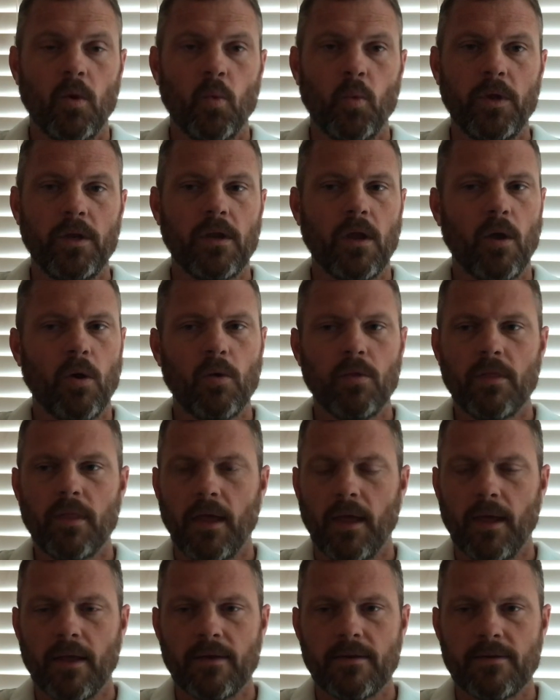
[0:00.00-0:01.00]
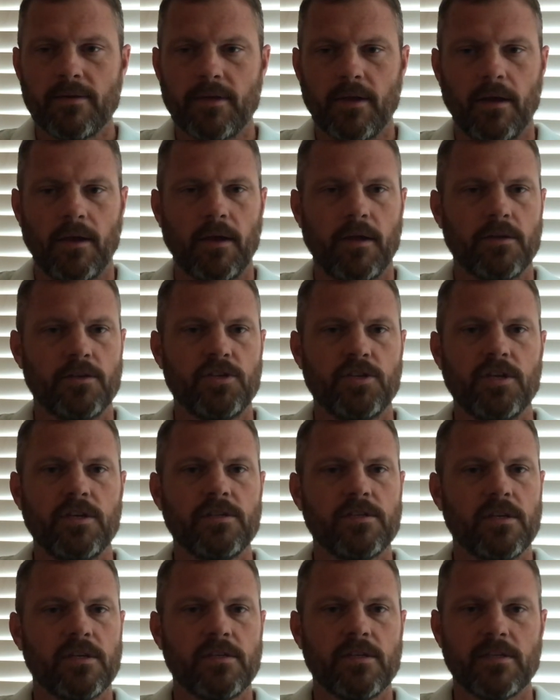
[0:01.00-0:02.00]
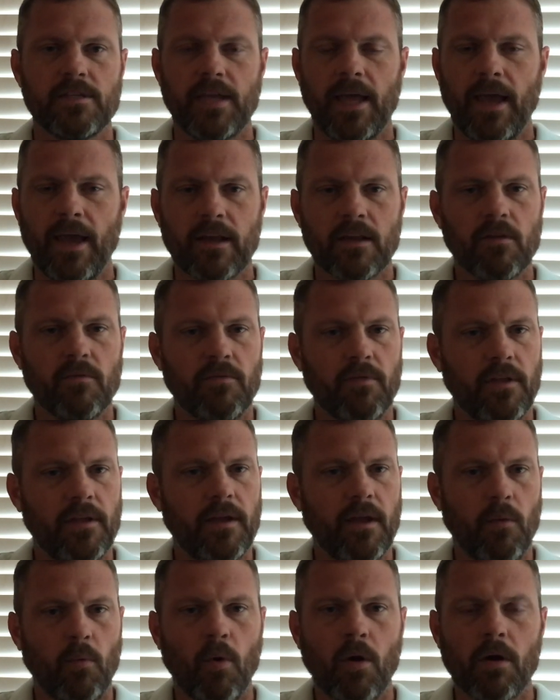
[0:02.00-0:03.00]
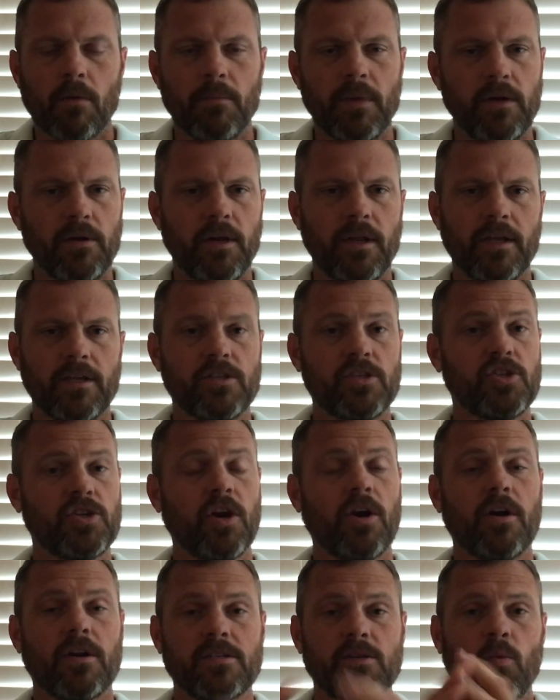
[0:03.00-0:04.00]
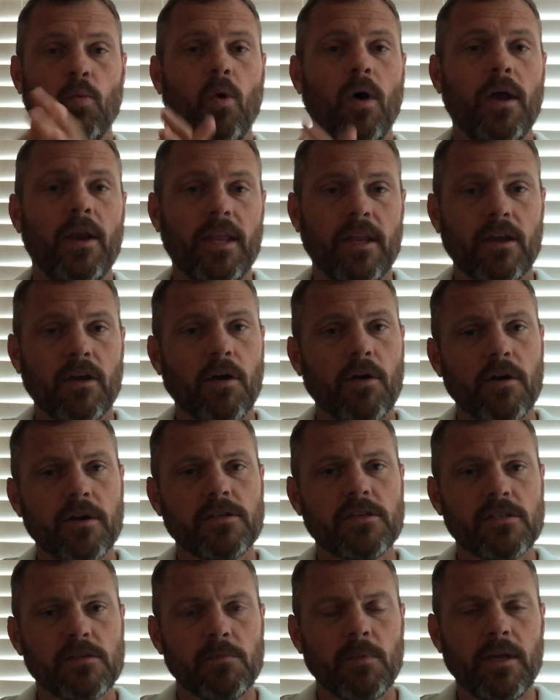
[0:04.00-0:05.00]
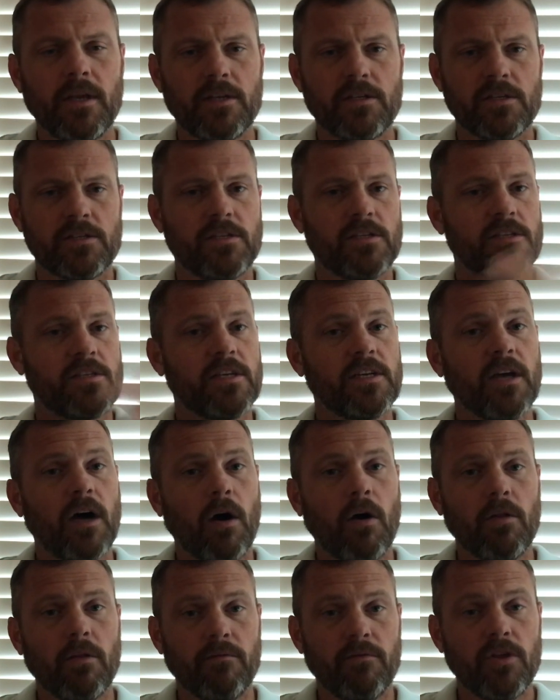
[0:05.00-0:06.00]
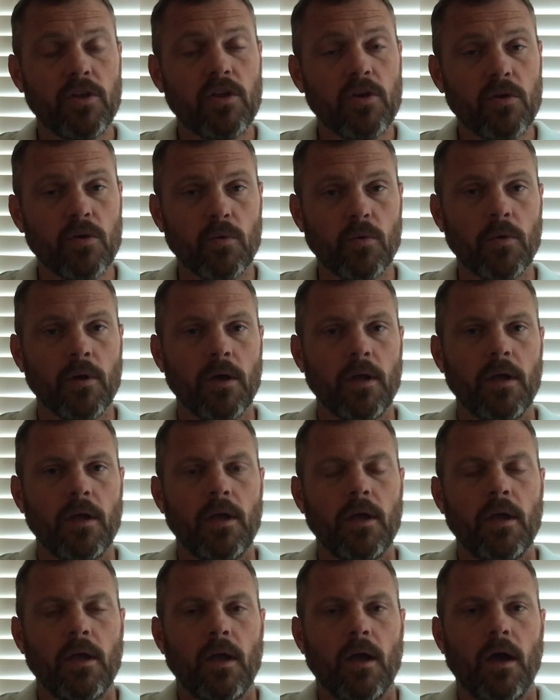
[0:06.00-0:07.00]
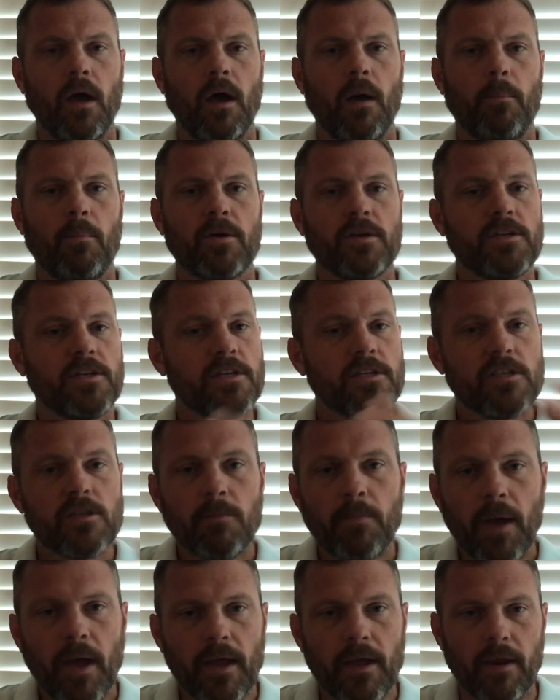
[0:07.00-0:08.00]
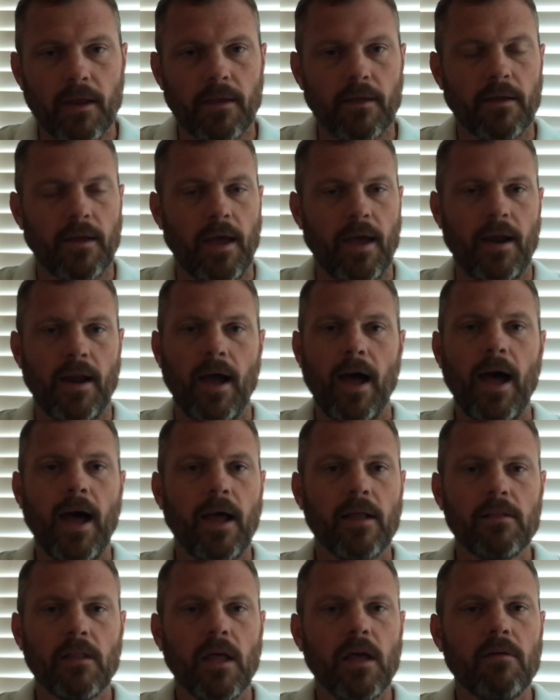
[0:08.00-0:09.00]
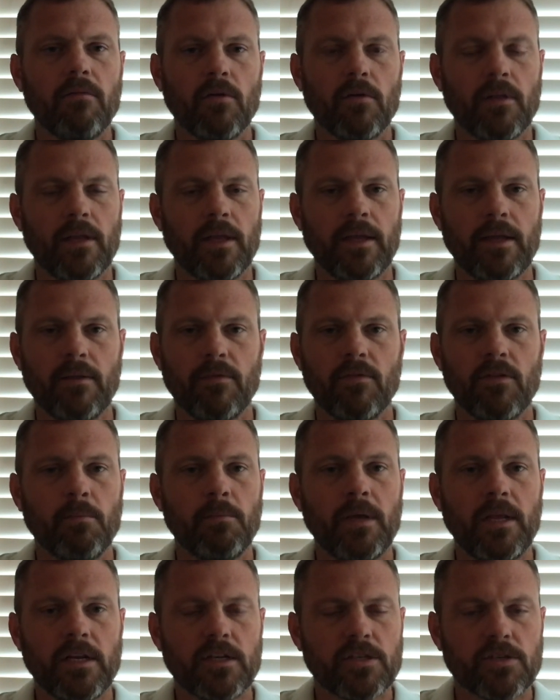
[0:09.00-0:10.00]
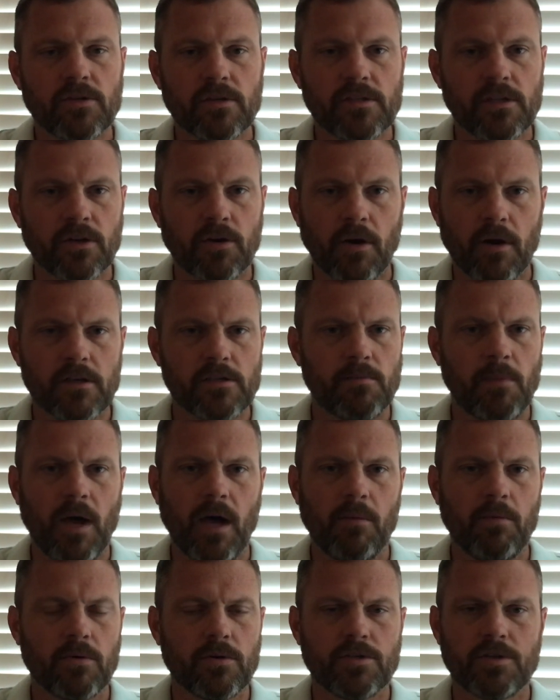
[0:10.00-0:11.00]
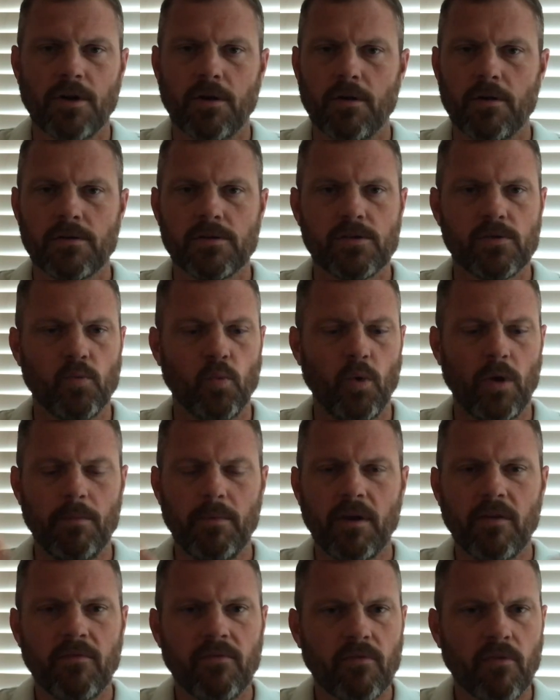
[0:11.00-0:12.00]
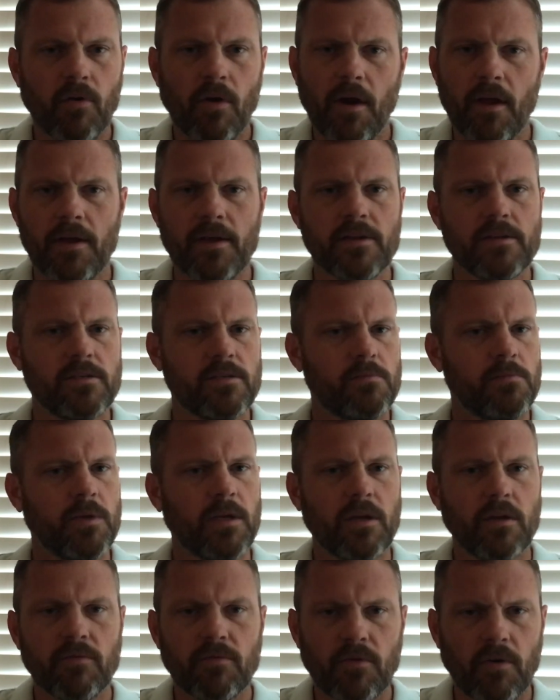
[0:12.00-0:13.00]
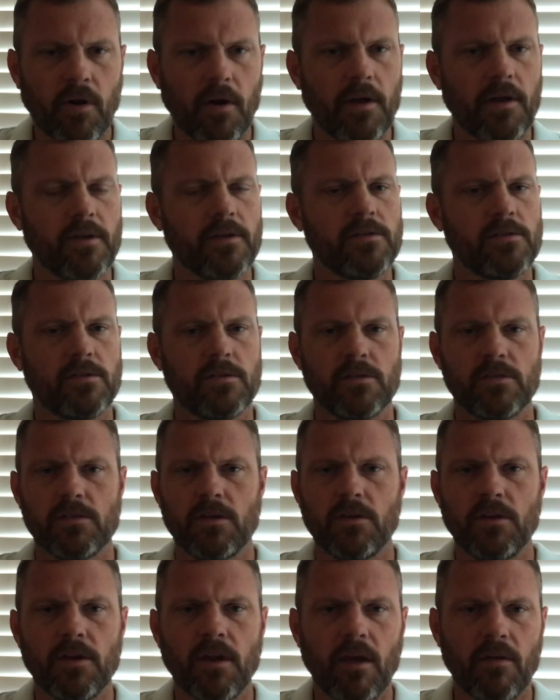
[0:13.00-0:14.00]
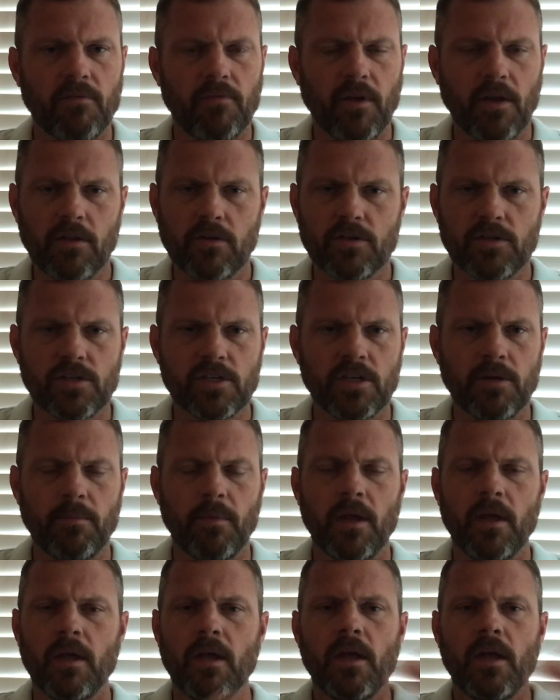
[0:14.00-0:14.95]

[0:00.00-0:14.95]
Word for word: We know that uh, Jesus is actively at work building his church. And what encourages me is just to see all of you uh, participating at a high level in the ministries at Grace Bible Church women of grace, men of grace, the Sunday night fellowship.